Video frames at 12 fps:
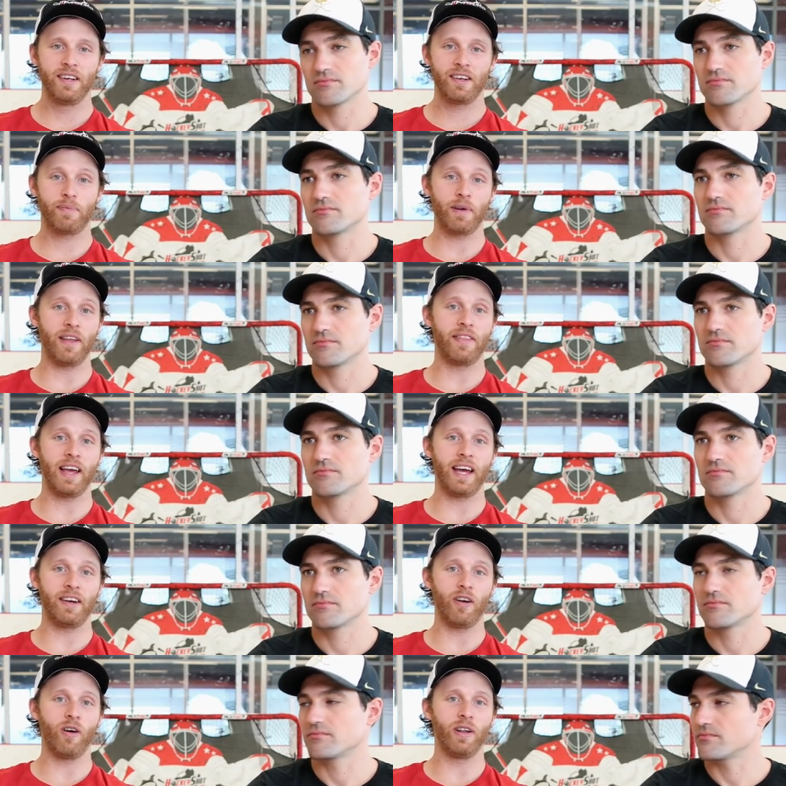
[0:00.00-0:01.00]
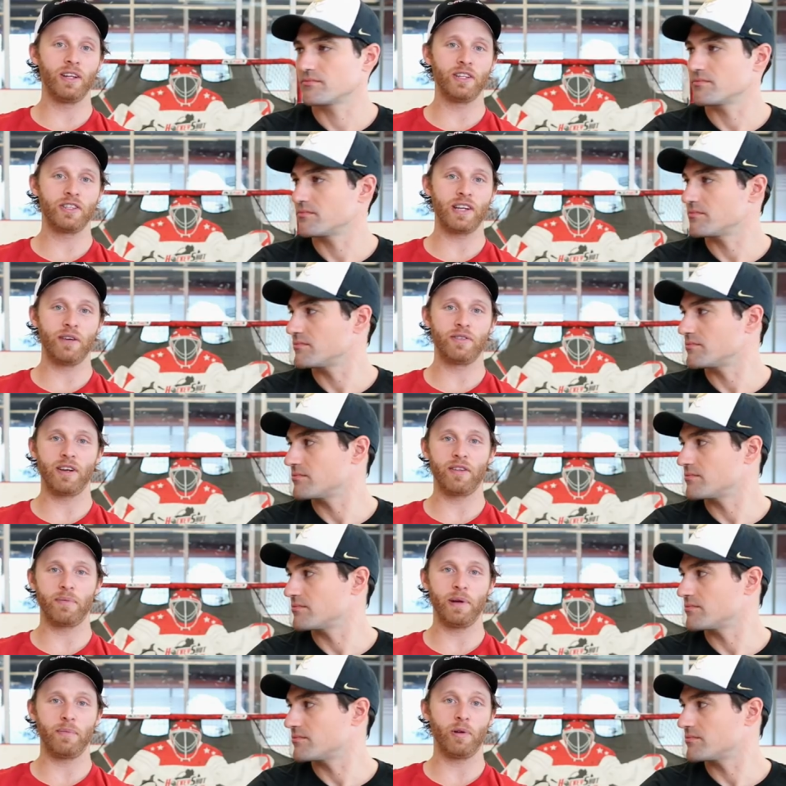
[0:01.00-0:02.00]
Speaker 1: spread that knowledge out to other
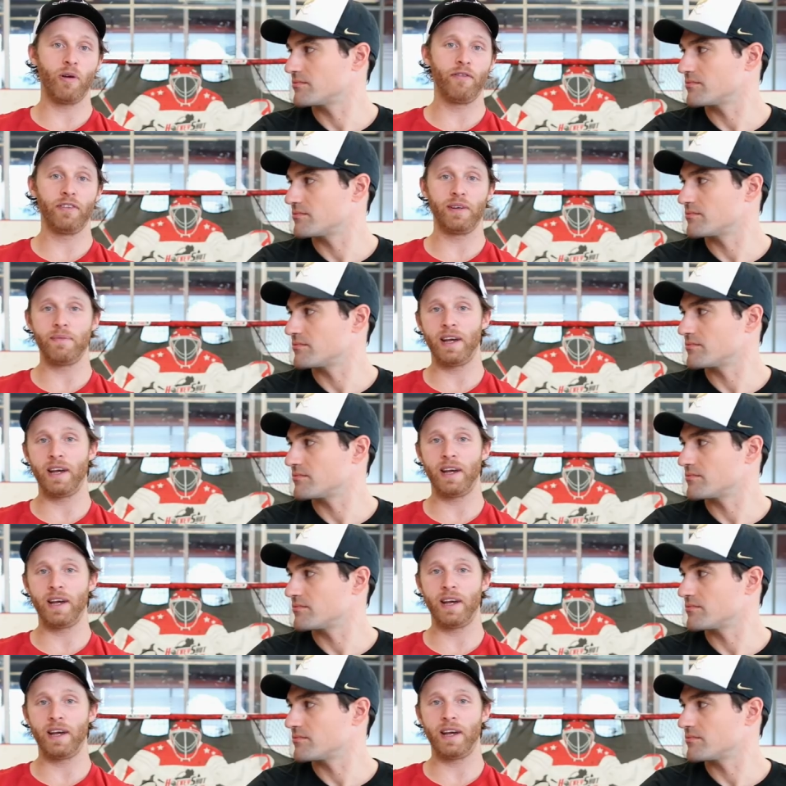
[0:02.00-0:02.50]
people, hopefully